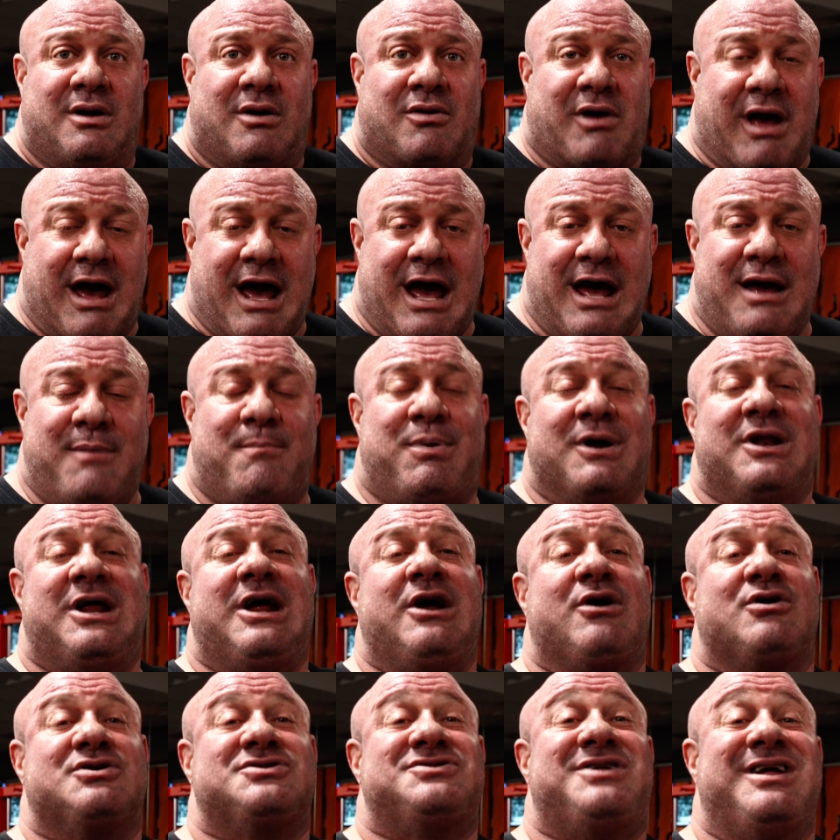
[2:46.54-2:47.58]
Okay, but
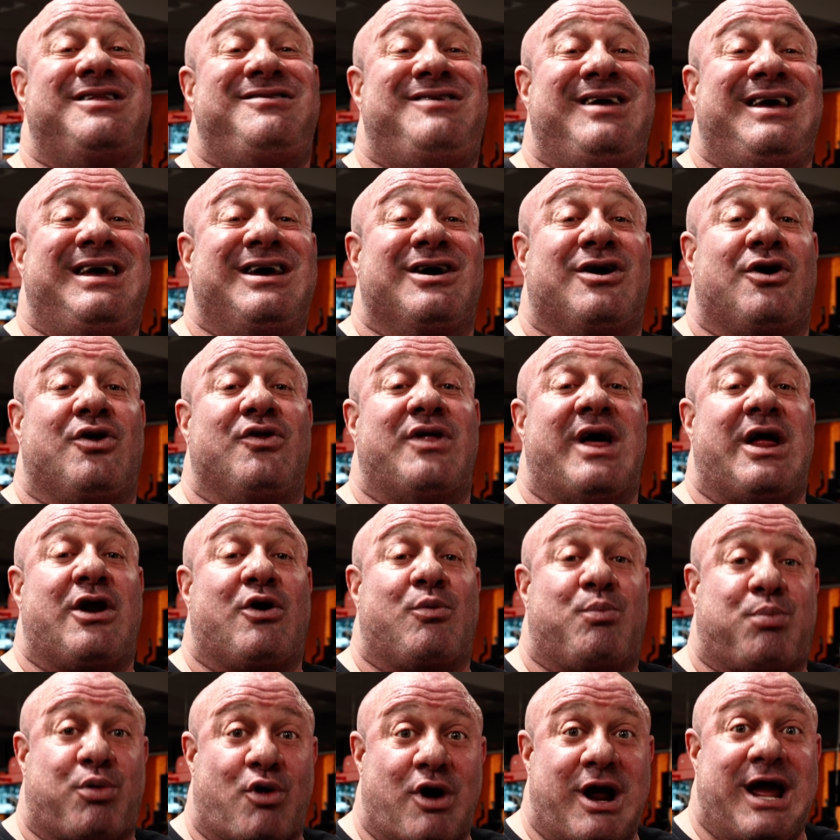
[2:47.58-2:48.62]
here's the deal
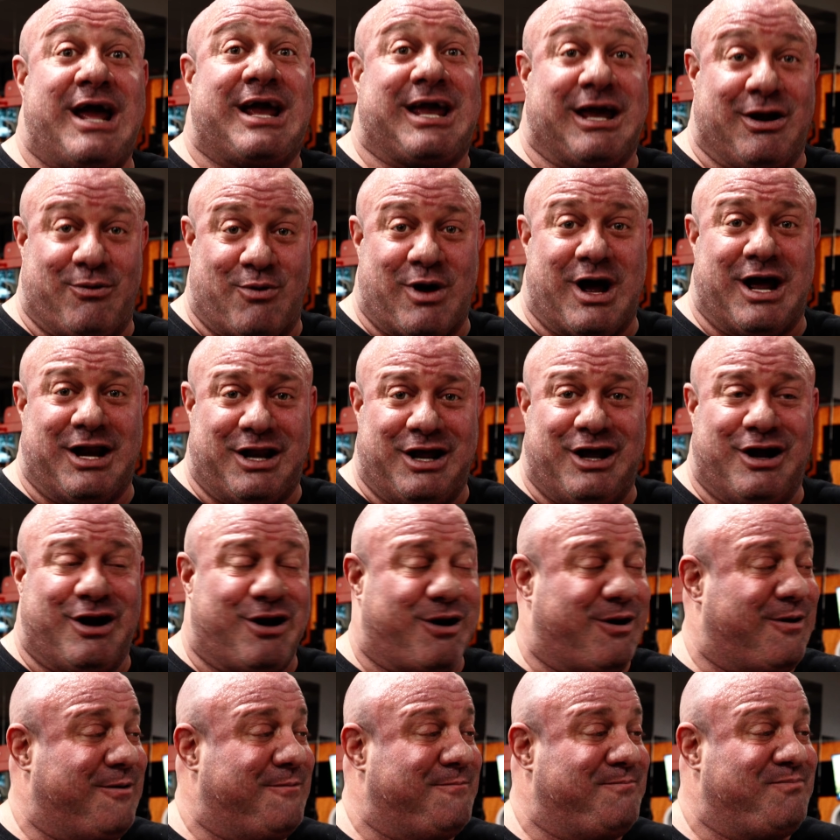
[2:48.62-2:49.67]
that'll break it right
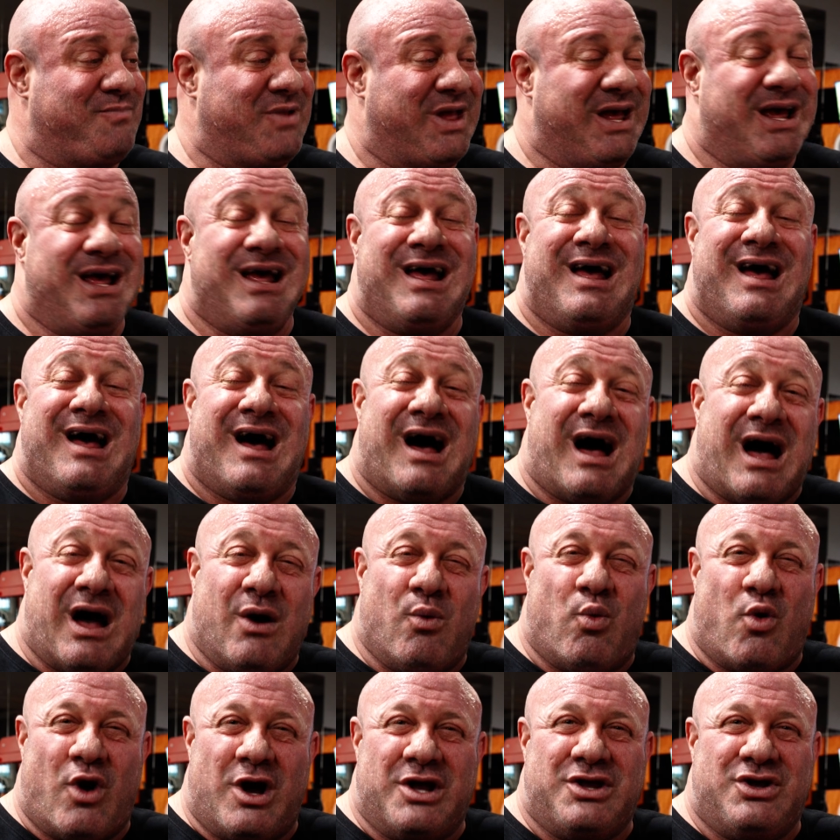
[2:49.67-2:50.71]
here. I
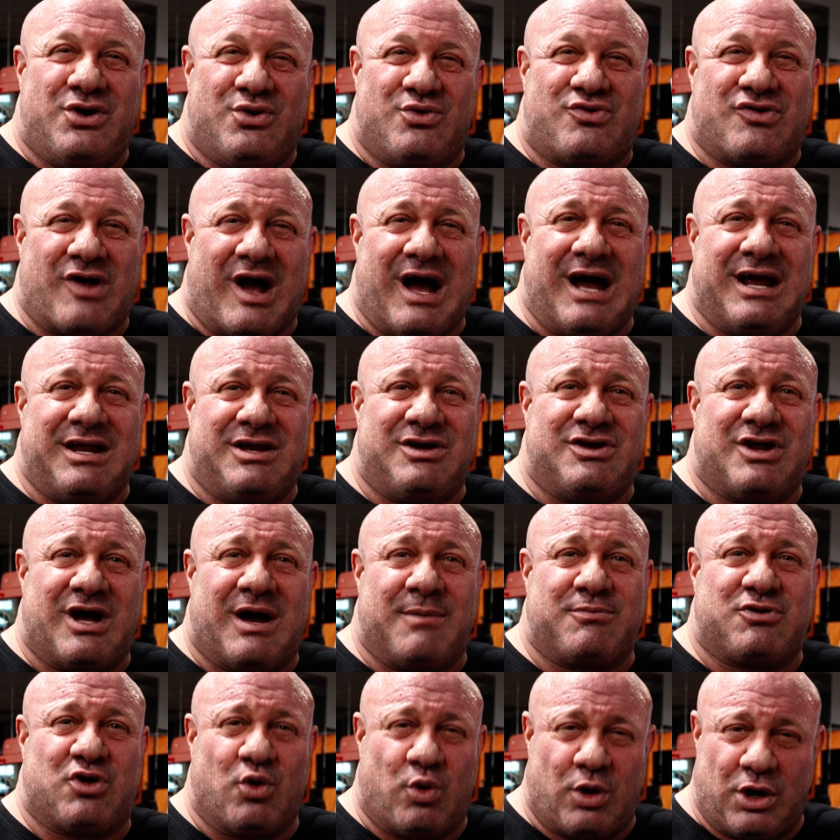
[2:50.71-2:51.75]
want you tightened
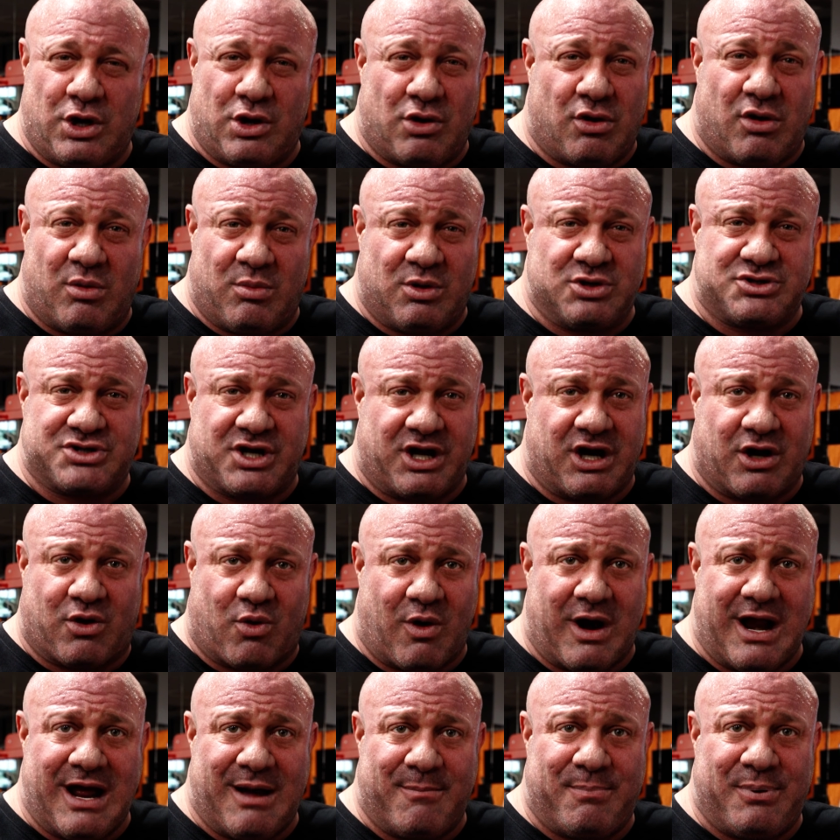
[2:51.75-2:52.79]
up to where you're almost going to
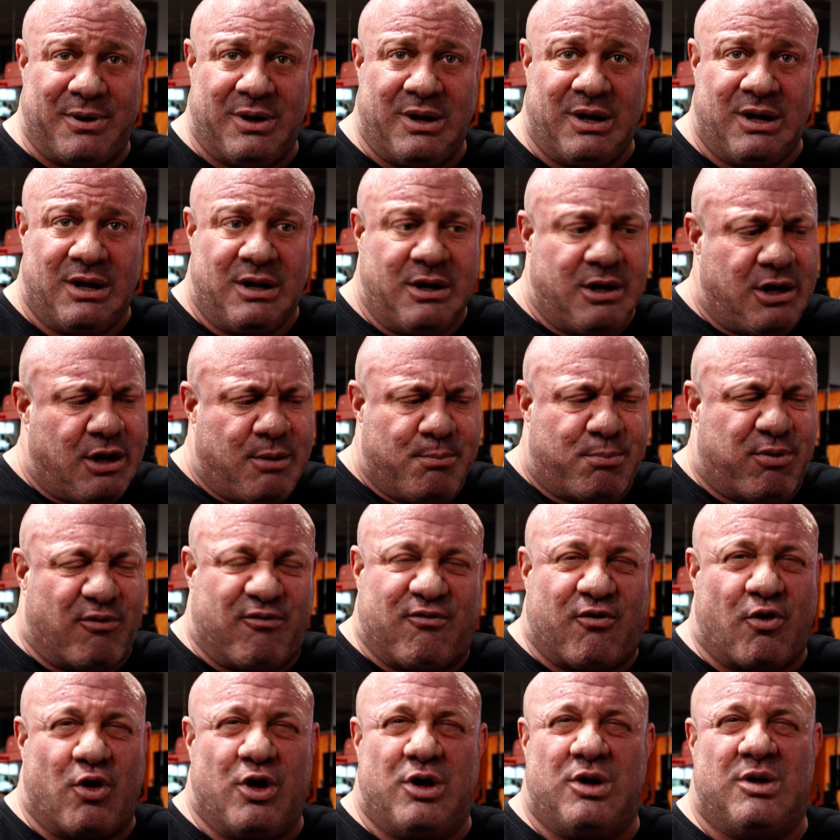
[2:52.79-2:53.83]
cramp
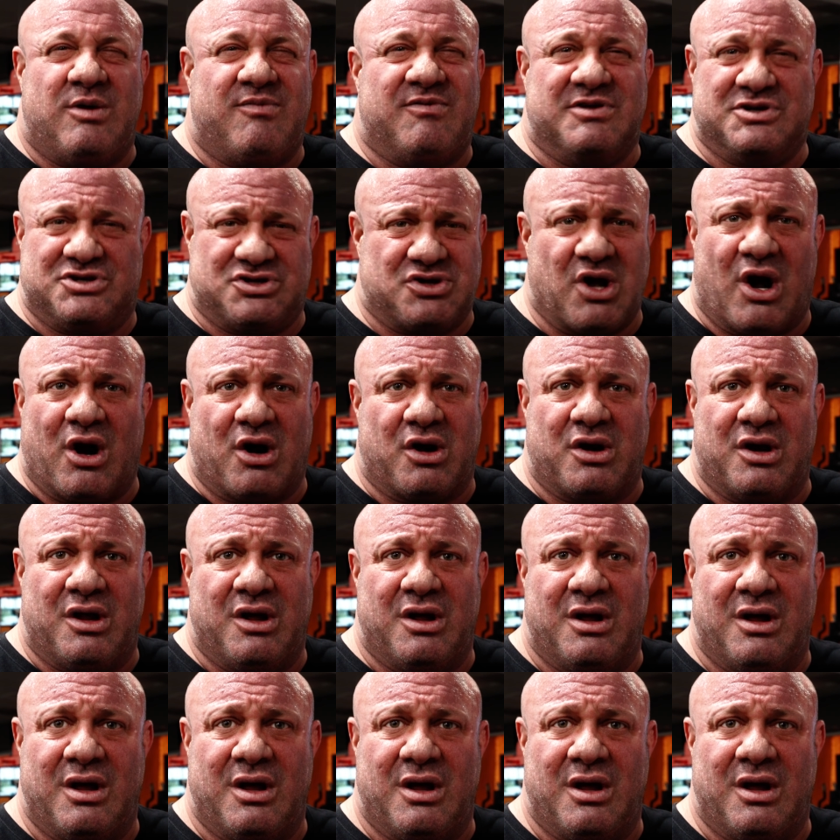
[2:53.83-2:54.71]
before you even start.